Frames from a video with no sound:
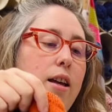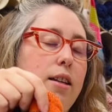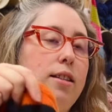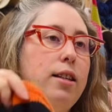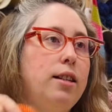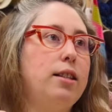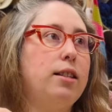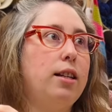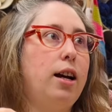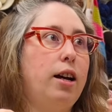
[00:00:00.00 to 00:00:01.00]

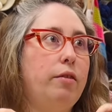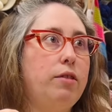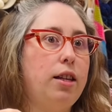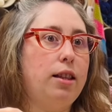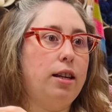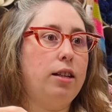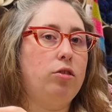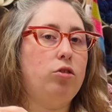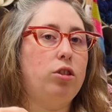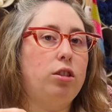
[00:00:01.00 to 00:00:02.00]
since I've knit
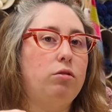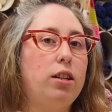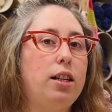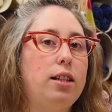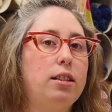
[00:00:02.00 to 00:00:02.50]
this, she's released